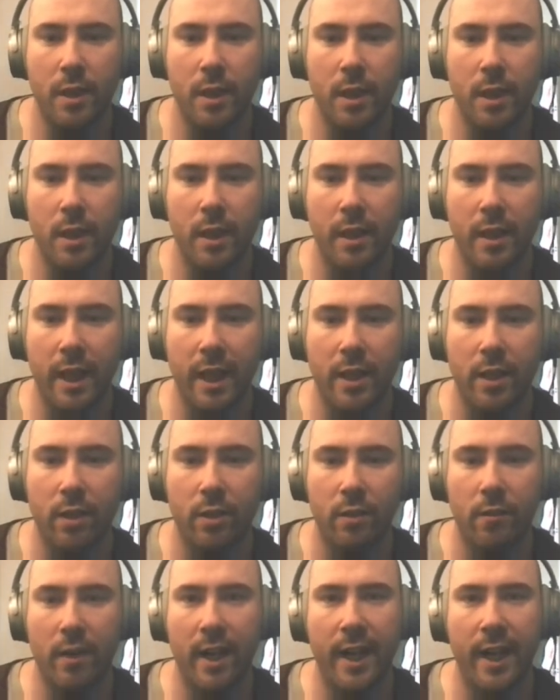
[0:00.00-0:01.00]
the lane on
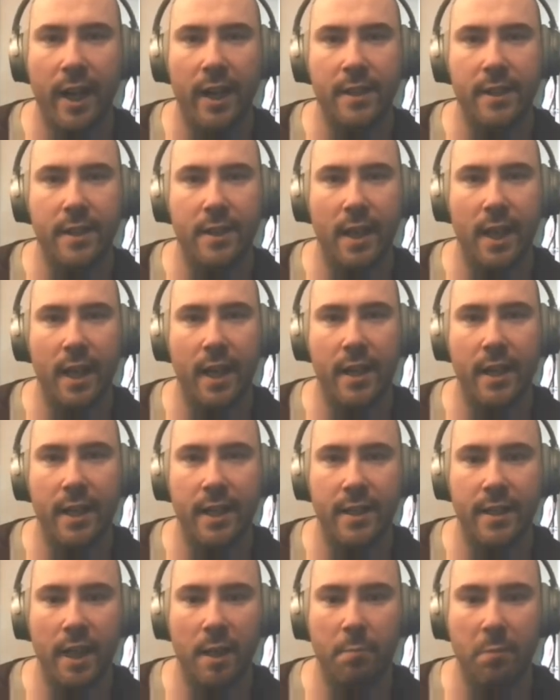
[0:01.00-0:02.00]
the right-hand side
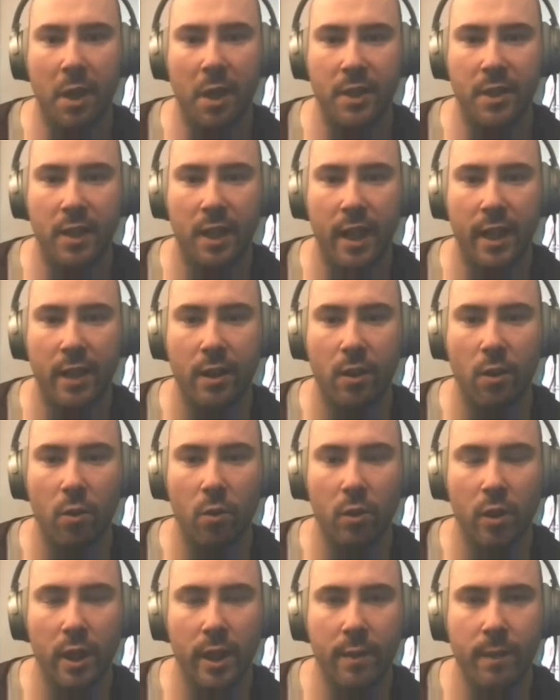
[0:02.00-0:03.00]
is a bus lane
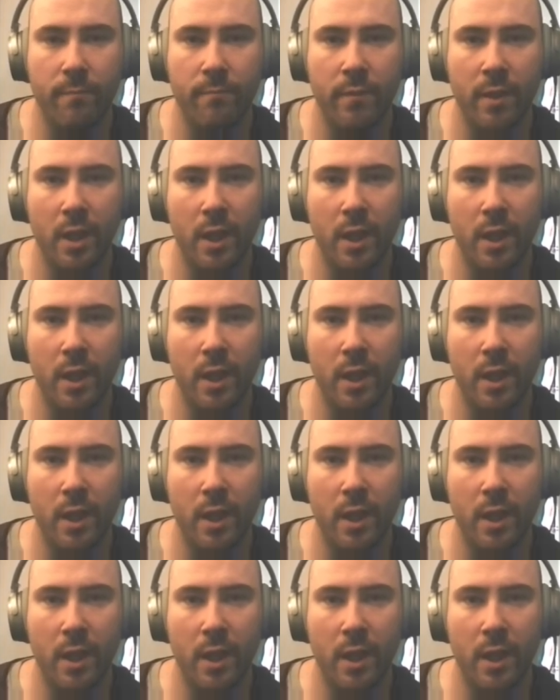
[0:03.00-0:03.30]
only,